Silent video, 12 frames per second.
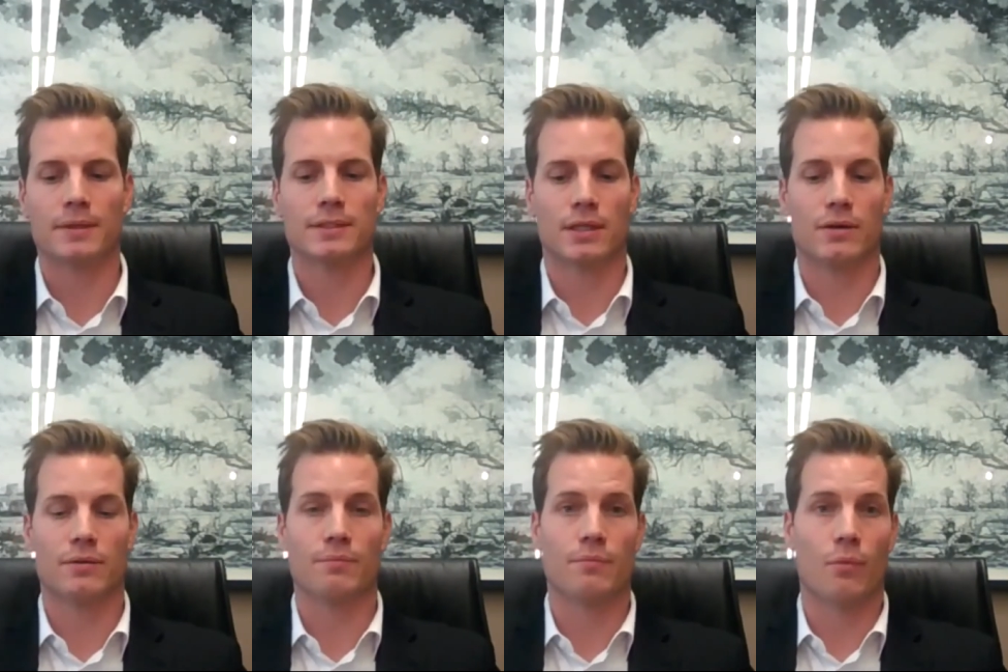
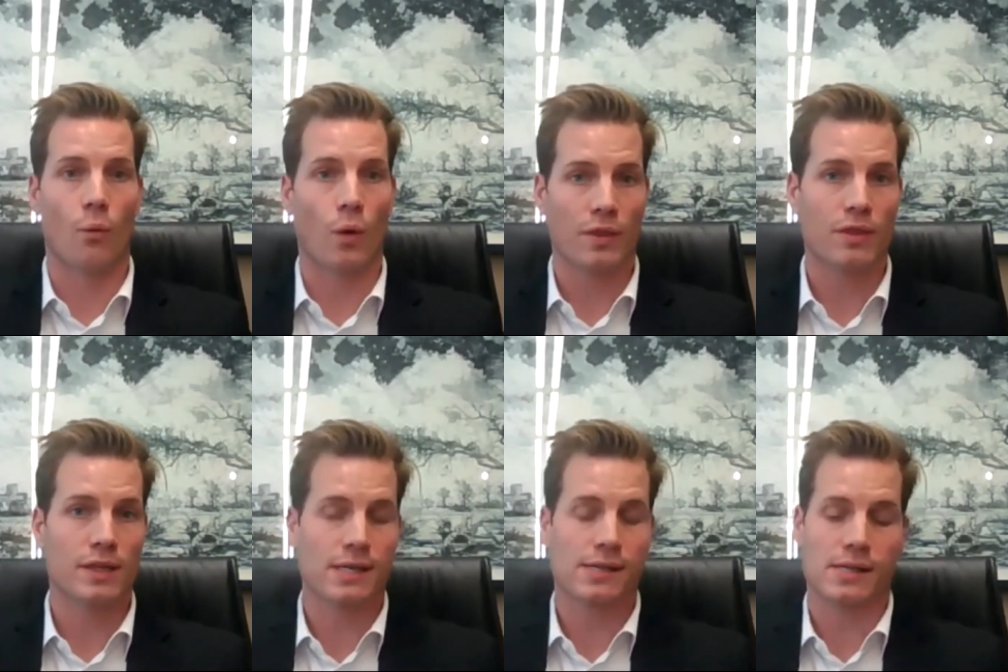So
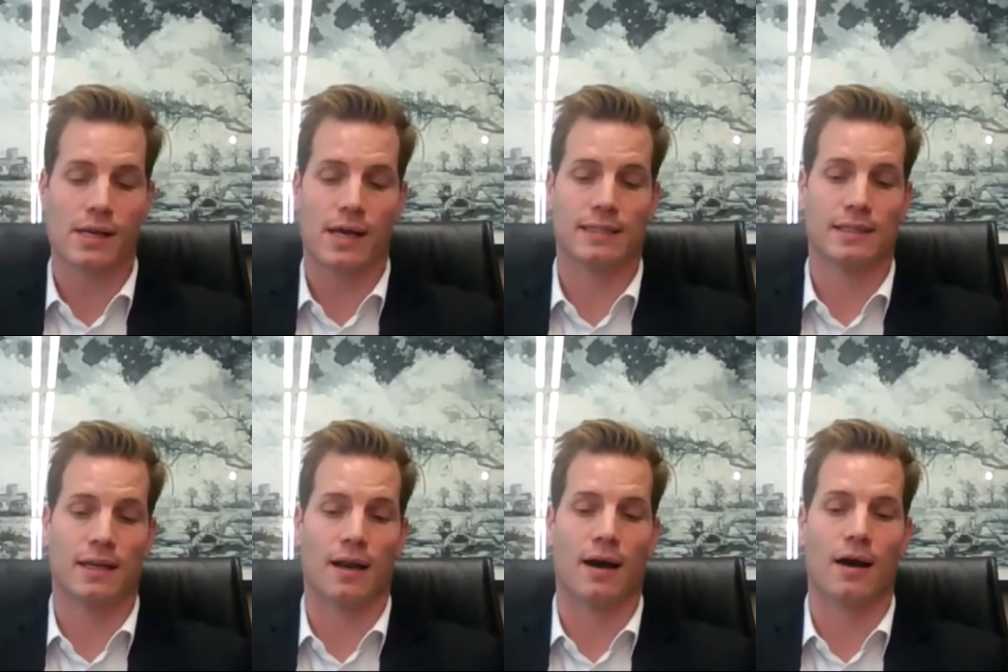what this has
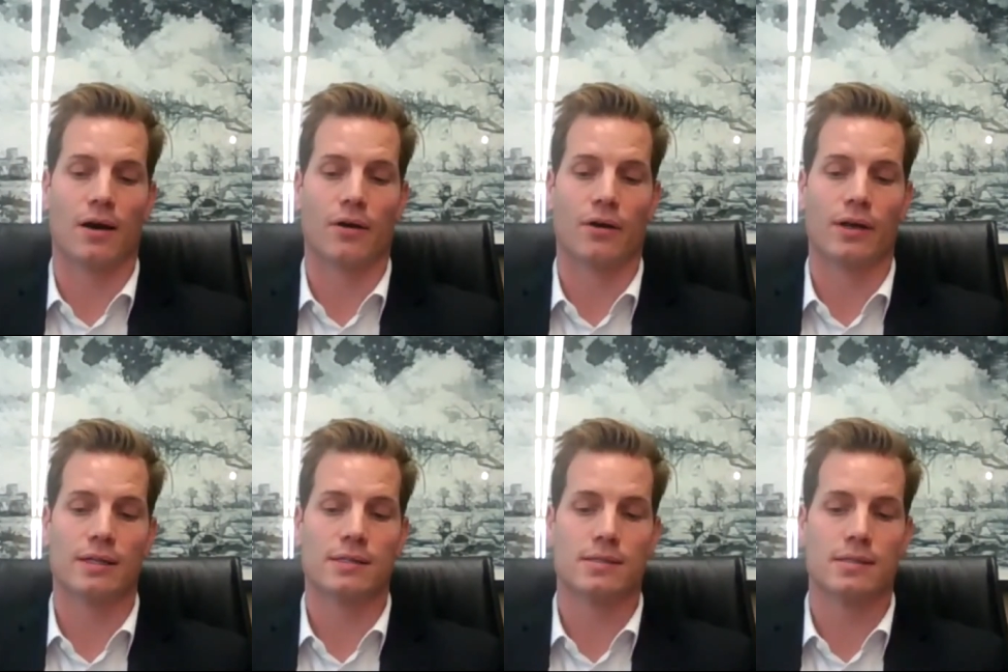allowed
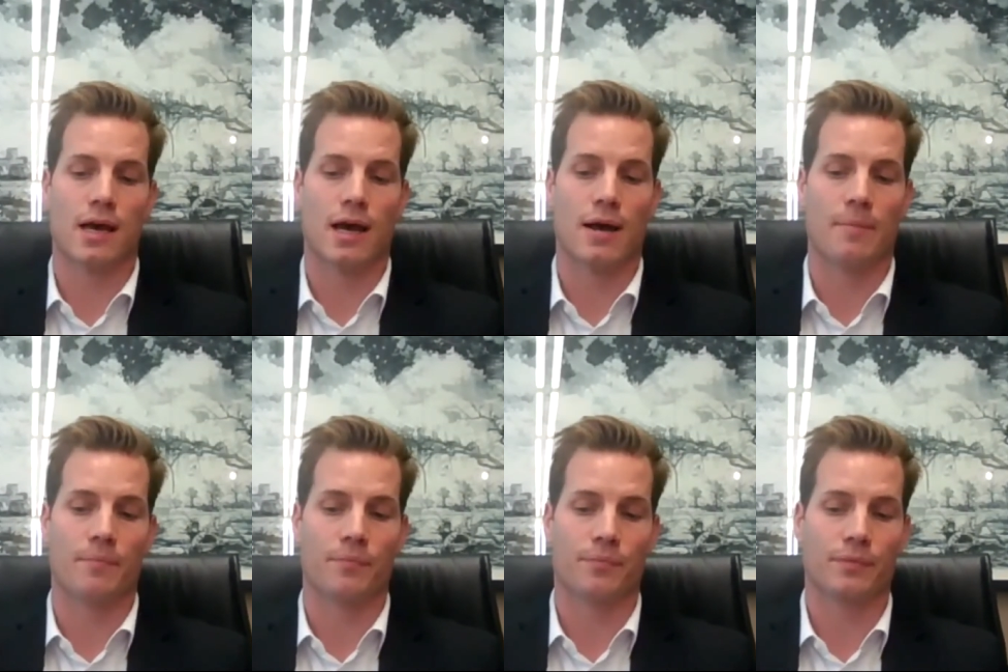
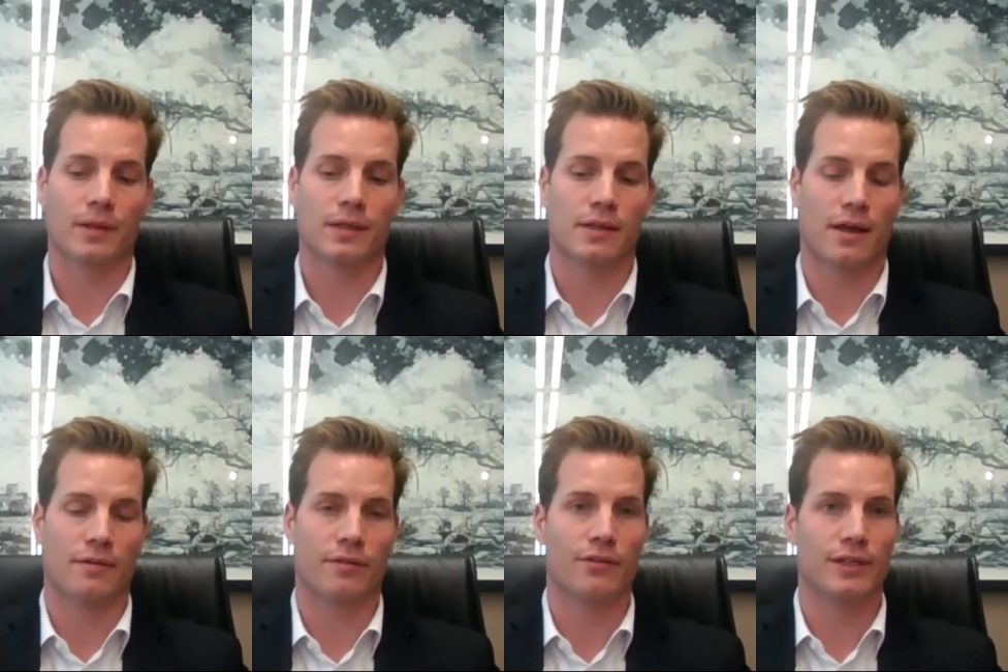South
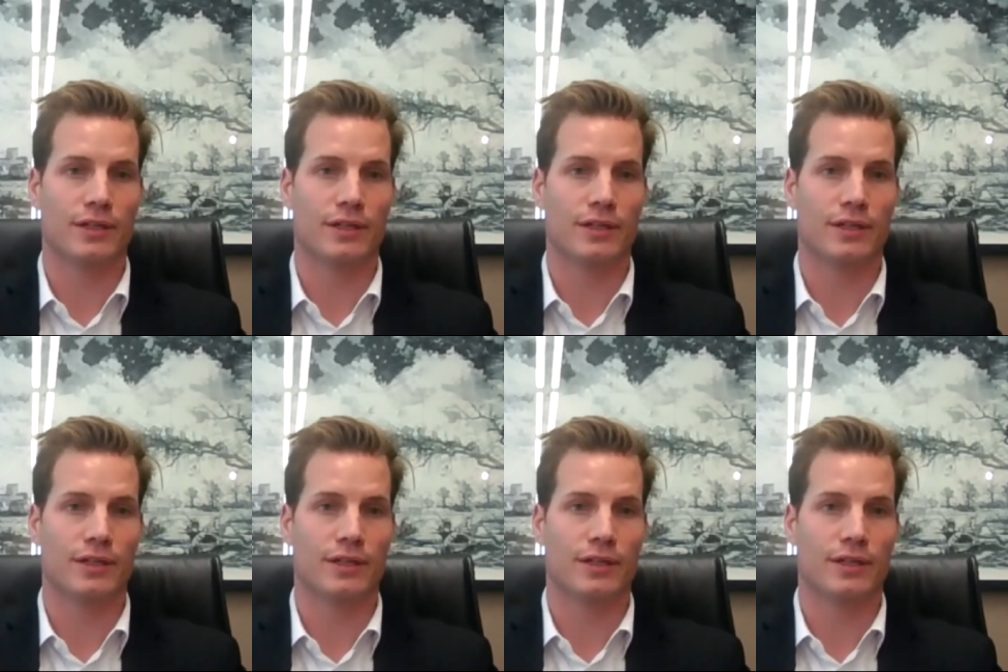African